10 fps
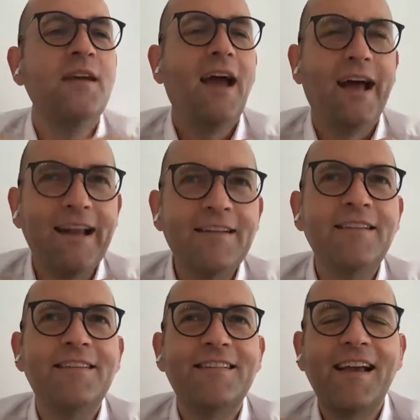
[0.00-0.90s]
And then
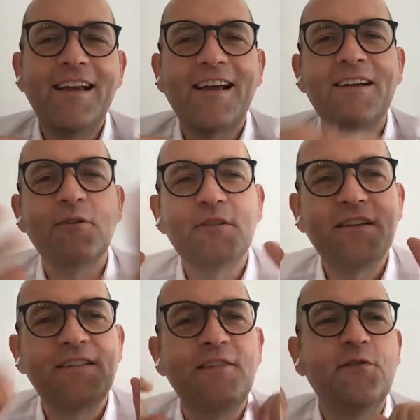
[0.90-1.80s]
stay kind of in
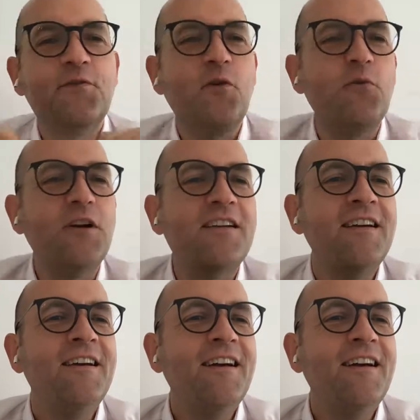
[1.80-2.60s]
this stoic